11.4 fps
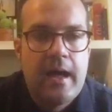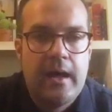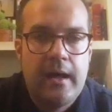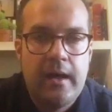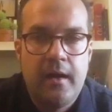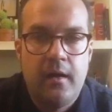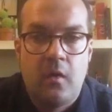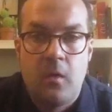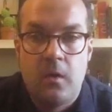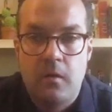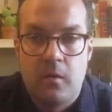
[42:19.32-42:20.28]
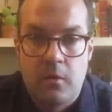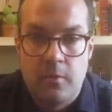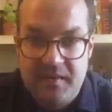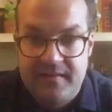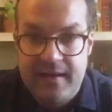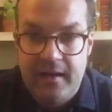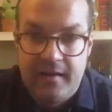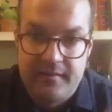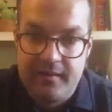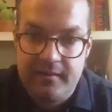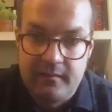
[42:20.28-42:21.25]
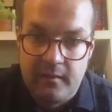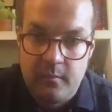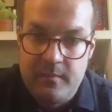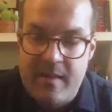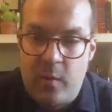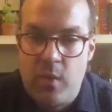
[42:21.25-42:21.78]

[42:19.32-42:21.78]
Uh, or, or mistel, as I, uh,